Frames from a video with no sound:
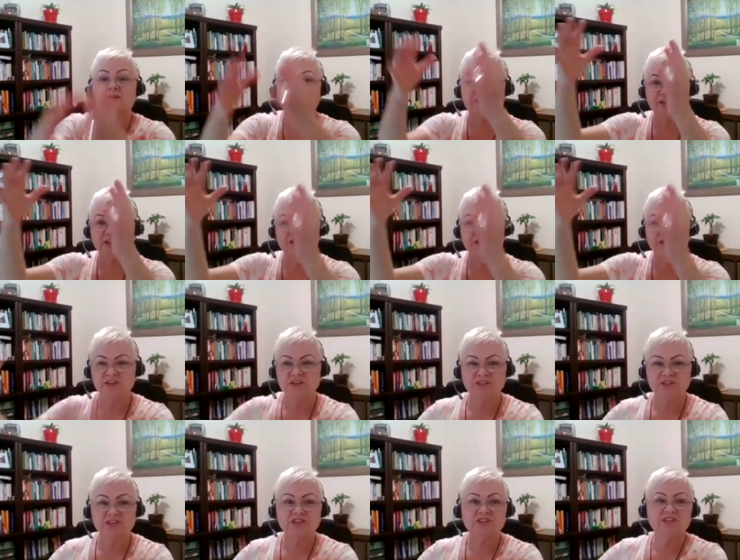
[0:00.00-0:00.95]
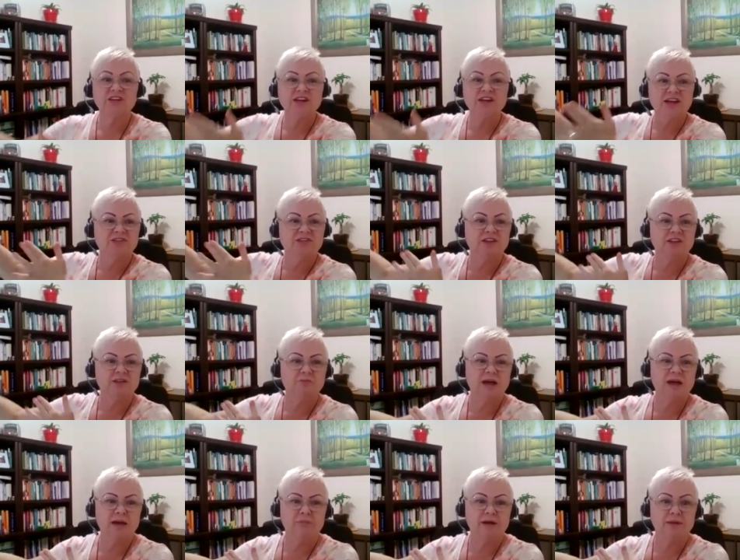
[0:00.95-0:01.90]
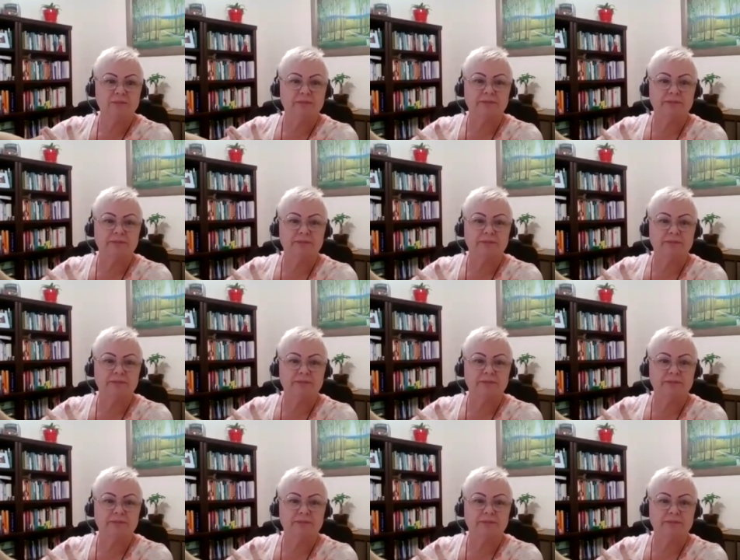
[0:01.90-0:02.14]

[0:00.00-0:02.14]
then researching and then map up.